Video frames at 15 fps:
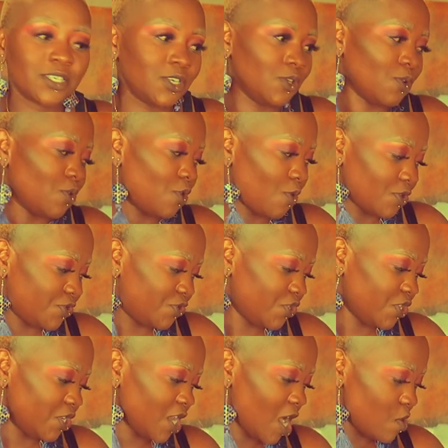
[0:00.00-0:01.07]
your
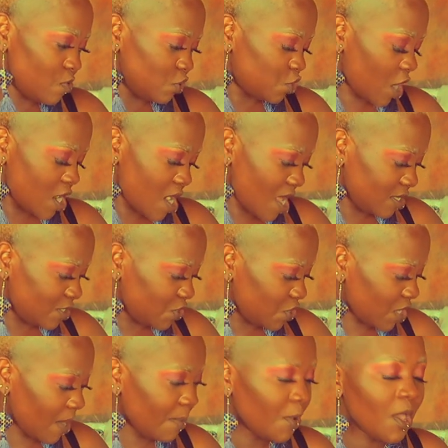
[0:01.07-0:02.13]
question, and I will try and answer
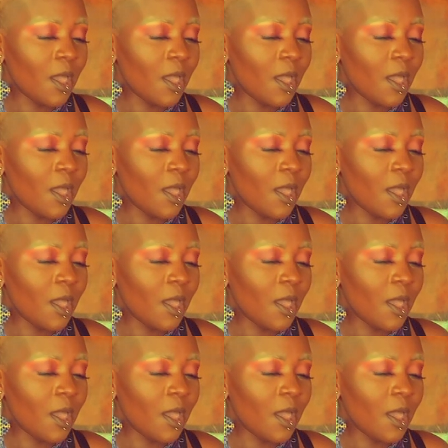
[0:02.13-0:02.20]
them.